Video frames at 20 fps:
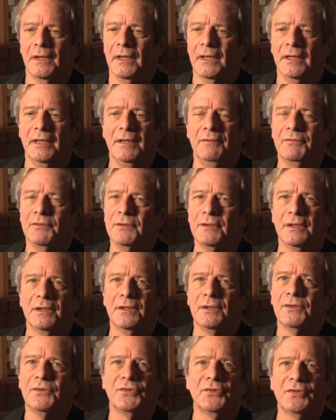even in
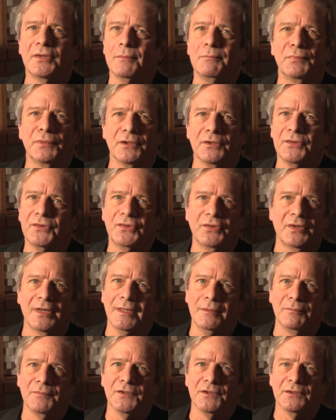its simplest
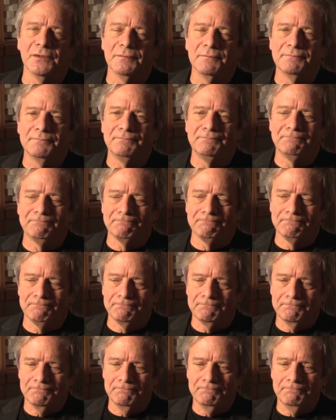statement.
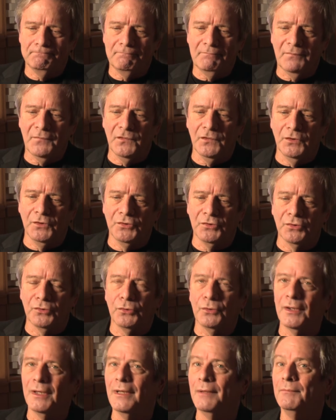
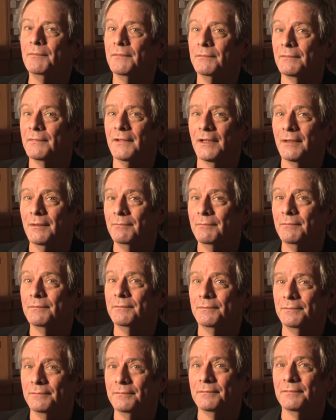So I'm, I'm,
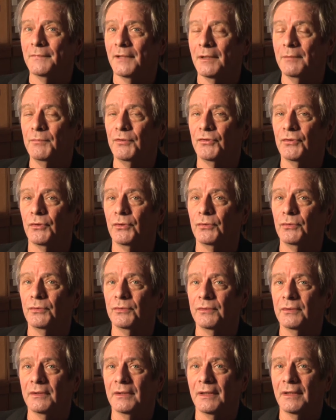I'm
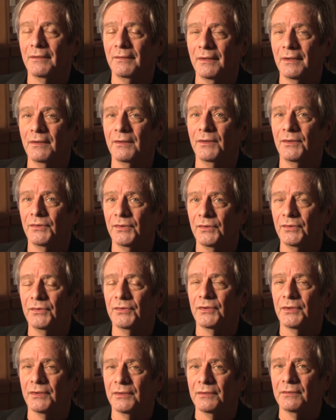sold. I think this is,
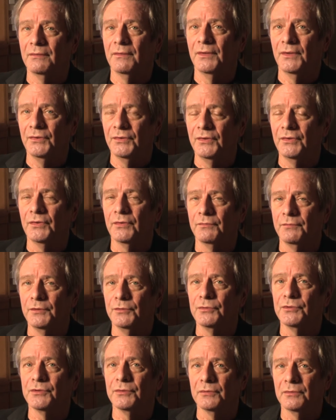uh, this is the
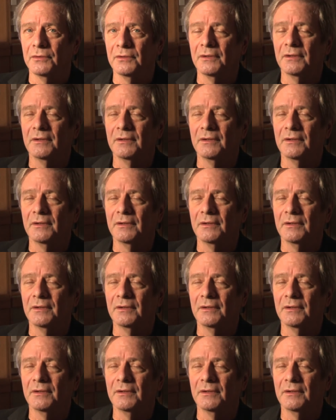future.